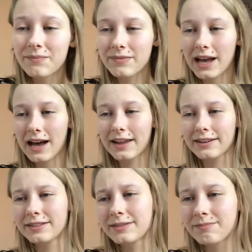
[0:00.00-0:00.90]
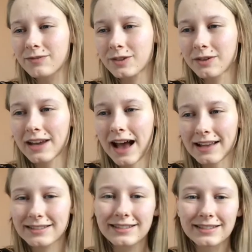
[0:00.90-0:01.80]
And so he has
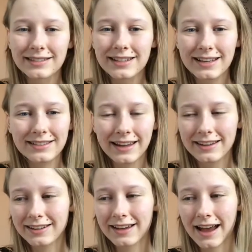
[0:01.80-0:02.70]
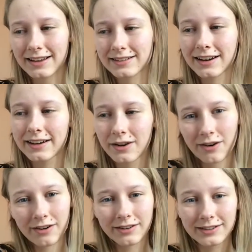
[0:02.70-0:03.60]
like actually
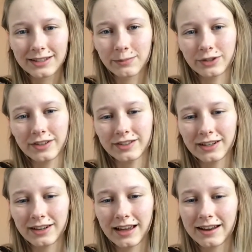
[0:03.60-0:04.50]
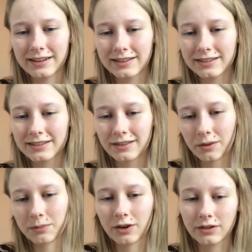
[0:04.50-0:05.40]
earned this position, and it's not
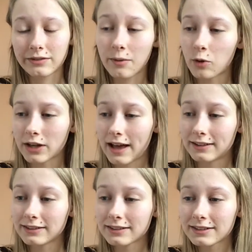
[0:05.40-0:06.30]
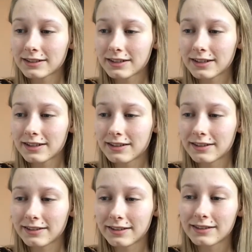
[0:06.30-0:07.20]
because of someone else.
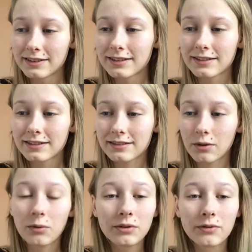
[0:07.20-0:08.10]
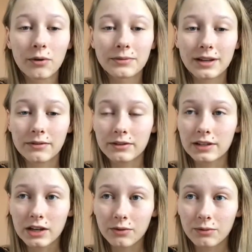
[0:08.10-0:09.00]
This is only for himself, and he
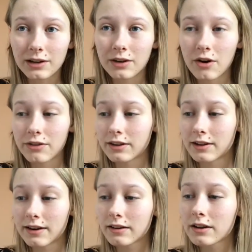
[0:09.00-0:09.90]
has really earned it. And